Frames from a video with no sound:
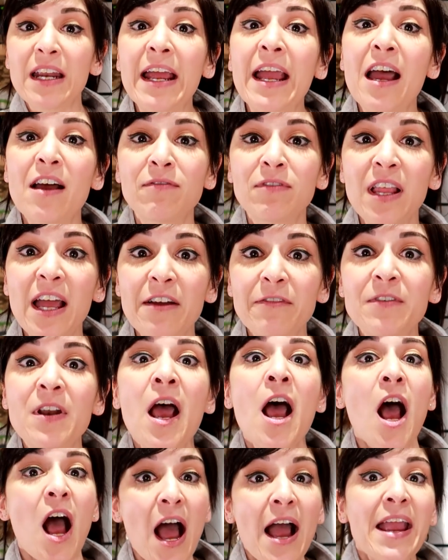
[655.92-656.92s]
that I have left,
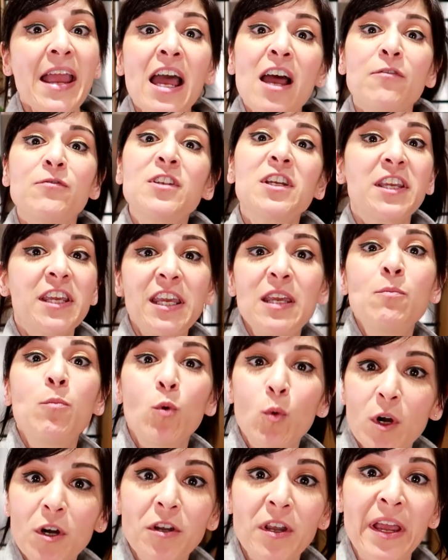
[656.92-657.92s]
I have to keep
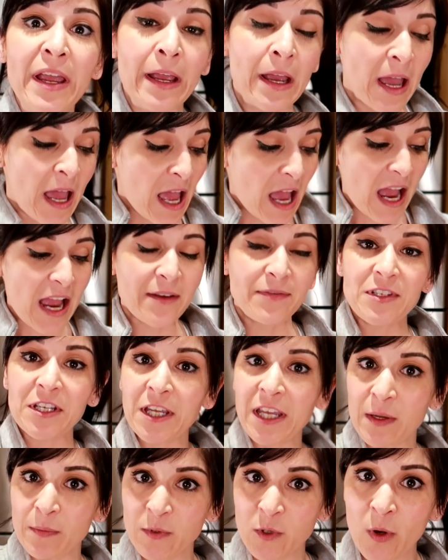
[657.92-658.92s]
working. I have to
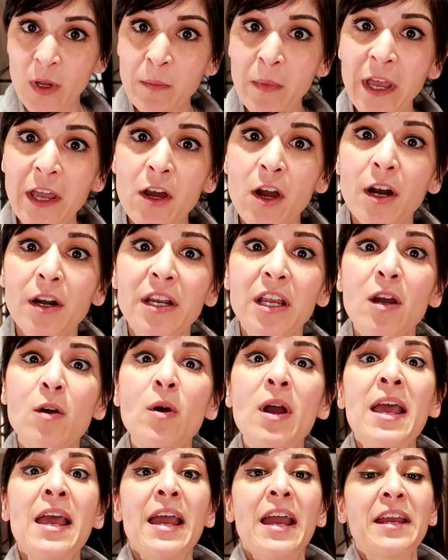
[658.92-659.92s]
keep doing my
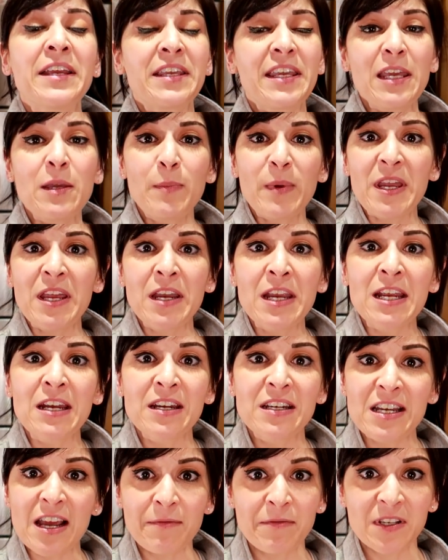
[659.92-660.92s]
cardio and keep eating in
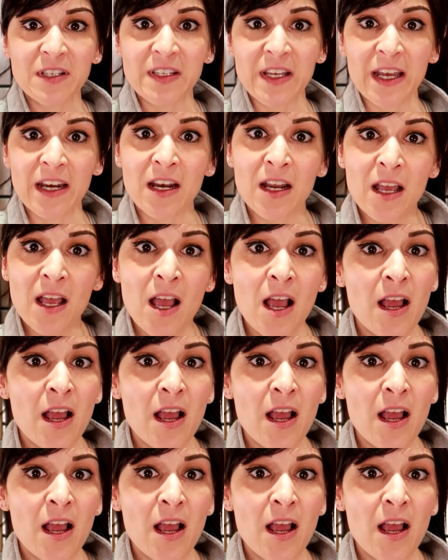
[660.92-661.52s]
a deficit.